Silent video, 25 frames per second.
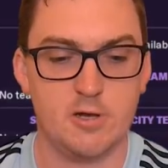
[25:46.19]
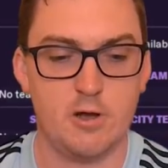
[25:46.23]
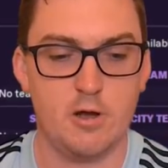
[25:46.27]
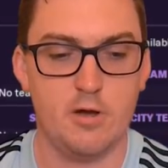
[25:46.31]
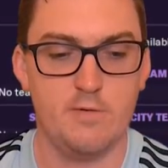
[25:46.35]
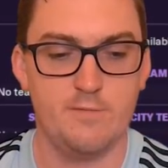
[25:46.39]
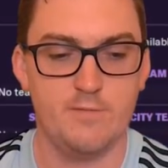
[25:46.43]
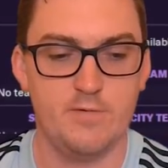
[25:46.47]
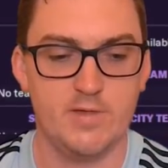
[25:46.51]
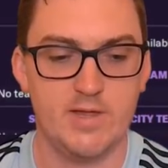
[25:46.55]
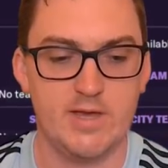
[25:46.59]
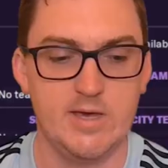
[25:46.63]
So
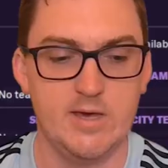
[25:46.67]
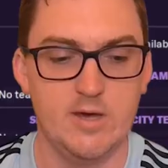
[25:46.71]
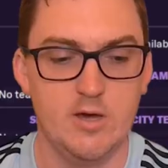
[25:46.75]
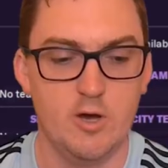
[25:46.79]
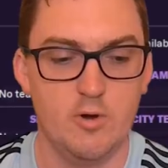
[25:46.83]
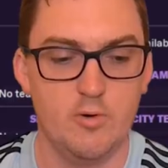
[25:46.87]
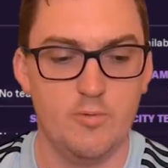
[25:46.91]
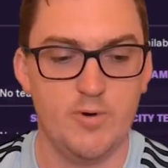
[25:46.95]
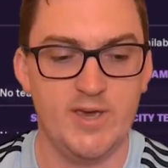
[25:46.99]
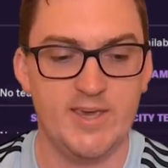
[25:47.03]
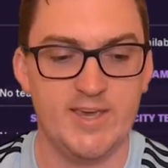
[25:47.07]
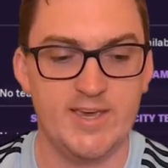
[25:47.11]
hopefully
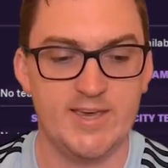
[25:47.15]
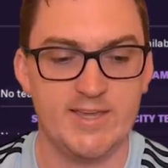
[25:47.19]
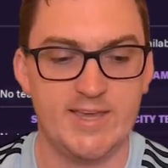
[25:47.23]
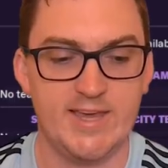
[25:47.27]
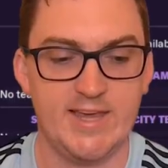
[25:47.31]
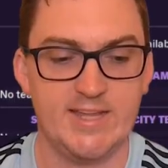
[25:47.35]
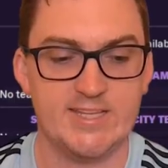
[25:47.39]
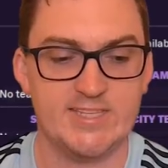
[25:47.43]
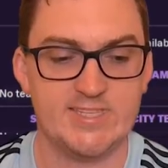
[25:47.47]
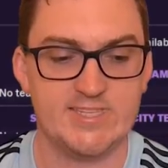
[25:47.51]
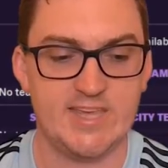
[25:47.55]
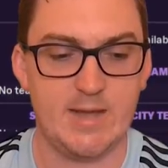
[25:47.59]
we
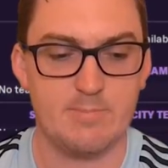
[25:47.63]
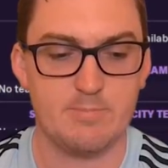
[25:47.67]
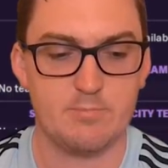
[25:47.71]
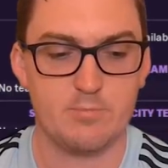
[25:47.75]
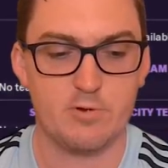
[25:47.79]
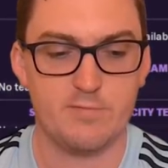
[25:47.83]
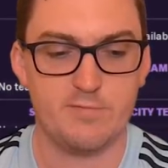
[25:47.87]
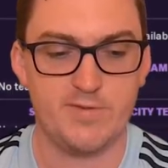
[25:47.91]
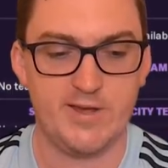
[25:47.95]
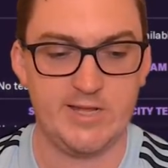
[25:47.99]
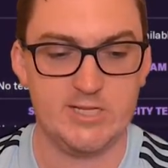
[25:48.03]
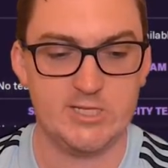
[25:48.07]
can get
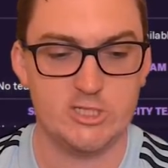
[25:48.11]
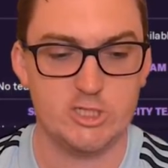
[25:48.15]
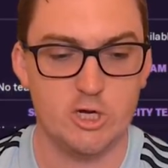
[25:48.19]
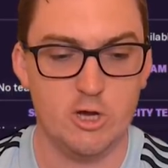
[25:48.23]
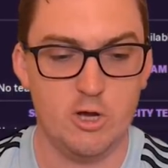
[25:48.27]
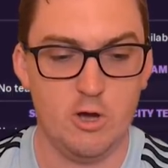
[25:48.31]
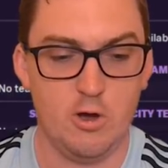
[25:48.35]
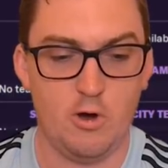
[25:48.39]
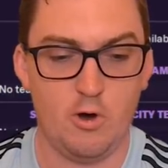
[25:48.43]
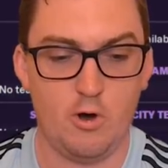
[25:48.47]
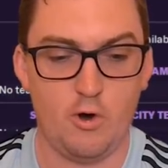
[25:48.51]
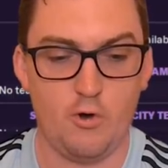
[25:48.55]
some
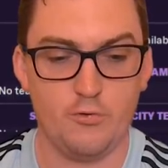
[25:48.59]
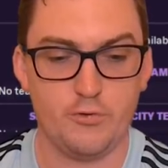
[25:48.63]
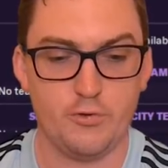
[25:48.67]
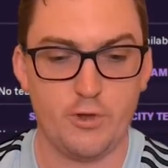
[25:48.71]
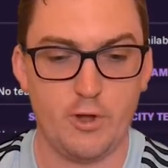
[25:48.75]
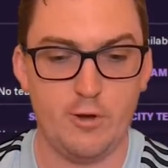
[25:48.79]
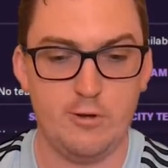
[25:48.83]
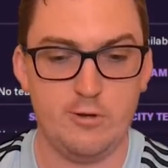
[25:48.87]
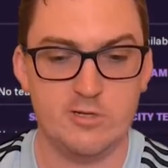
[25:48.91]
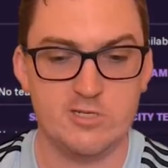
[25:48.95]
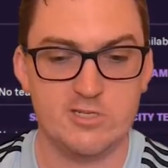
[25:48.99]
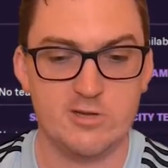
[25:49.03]
revenge
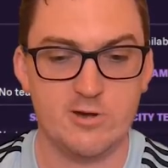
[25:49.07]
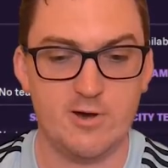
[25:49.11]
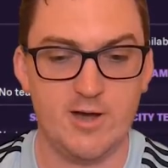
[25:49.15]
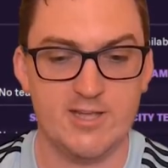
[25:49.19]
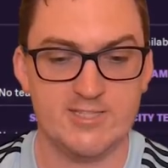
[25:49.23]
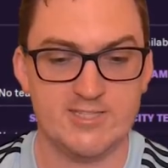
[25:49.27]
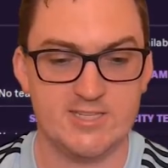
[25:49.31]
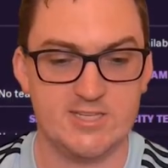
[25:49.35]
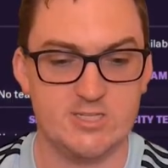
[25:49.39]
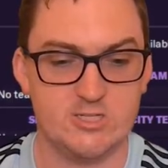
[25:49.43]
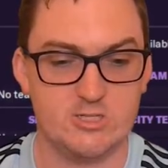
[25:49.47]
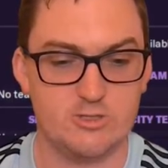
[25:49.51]
on those
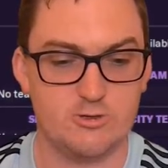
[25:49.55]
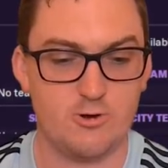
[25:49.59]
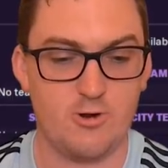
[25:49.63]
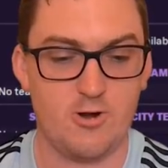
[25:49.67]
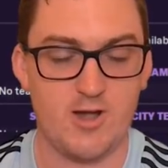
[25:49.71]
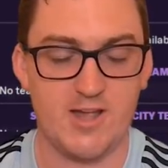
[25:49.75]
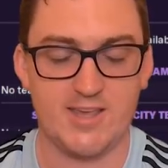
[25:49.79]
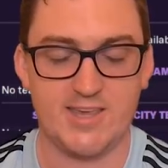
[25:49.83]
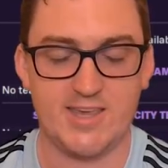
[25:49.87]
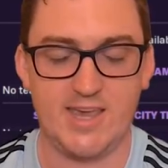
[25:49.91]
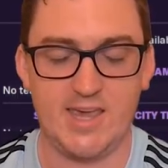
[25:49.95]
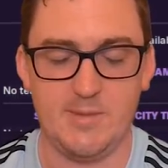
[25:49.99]
guys and
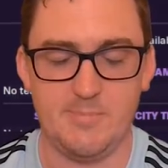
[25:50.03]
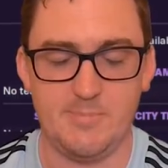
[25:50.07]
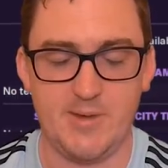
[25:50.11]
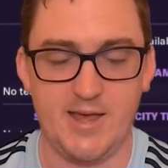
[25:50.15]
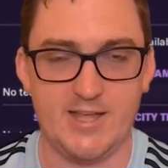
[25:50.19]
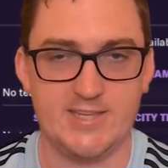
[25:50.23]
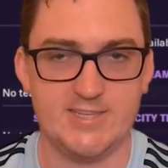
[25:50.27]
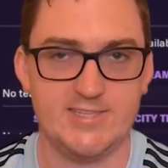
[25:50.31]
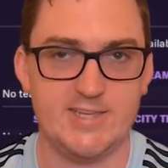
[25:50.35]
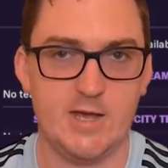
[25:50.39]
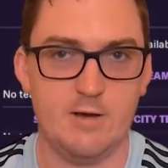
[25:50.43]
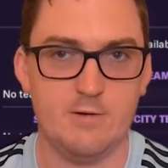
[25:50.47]
try and
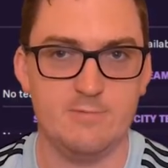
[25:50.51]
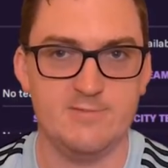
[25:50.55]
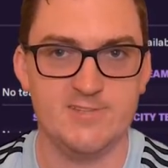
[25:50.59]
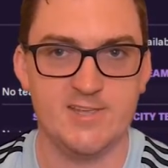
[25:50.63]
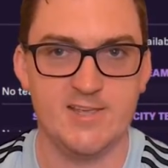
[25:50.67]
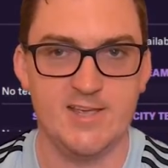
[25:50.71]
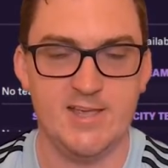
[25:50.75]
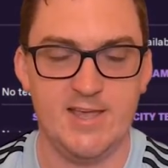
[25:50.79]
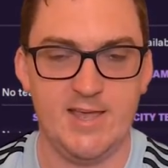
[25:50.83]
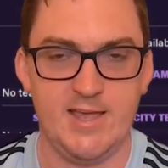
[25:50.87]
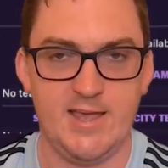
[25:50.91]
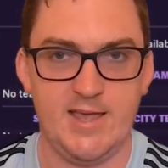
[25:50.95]
keep
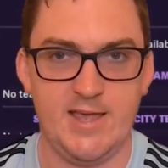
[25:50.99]
ourselves